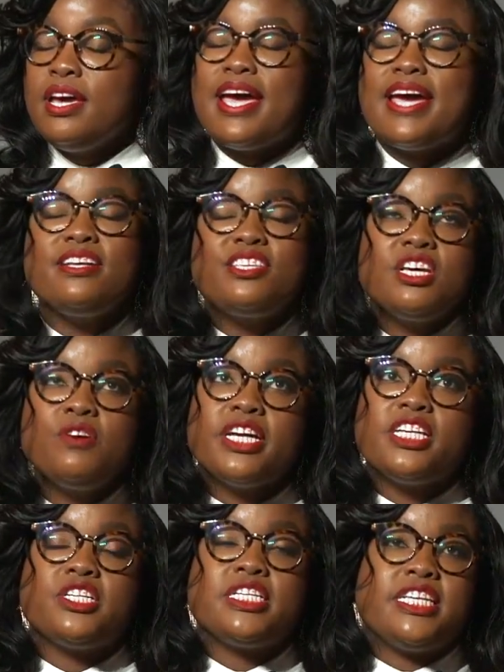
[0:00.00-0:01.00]
And it's so
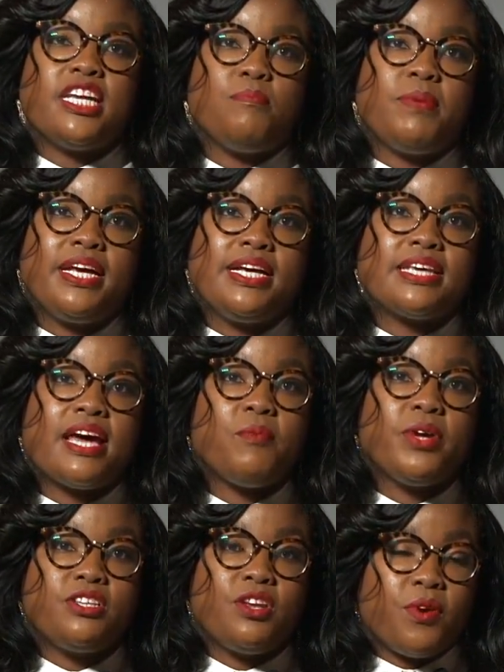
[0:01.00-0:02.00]
interesting because I
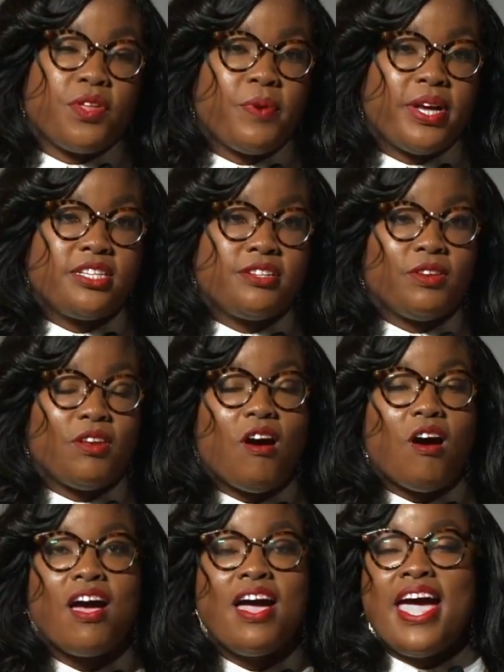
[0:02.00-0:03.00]
went to Northwestern
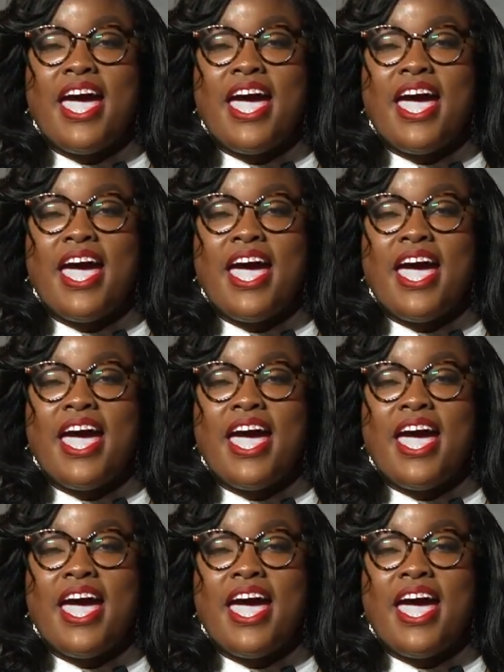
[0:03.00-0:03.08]
Law